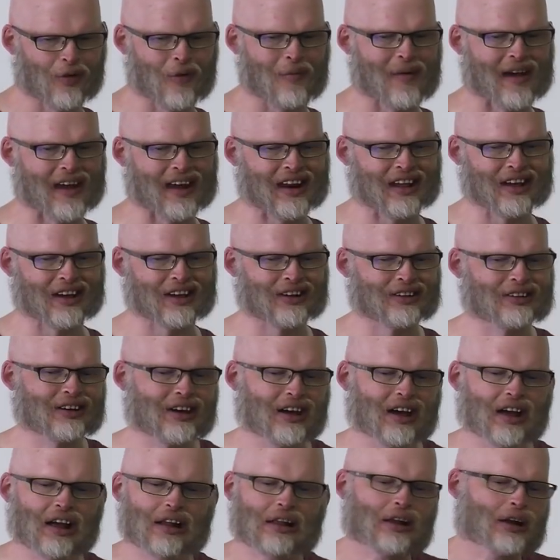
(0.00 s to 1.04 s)
Romanian,
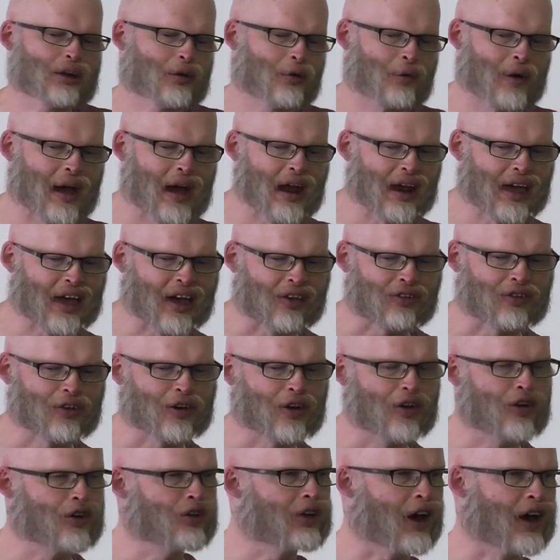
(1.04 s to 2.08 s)
rarely get to
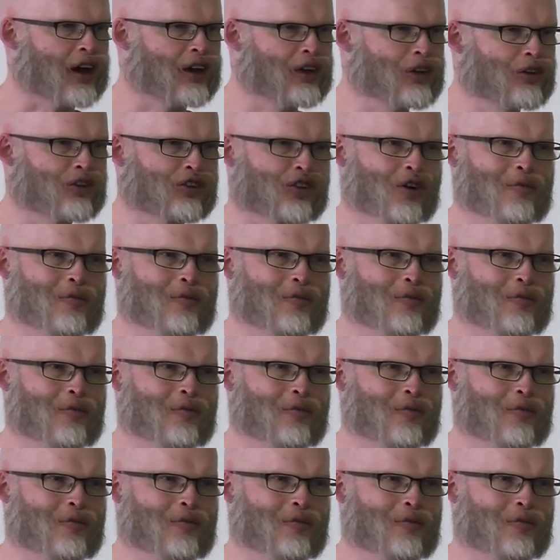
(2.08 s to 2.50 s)
use. I use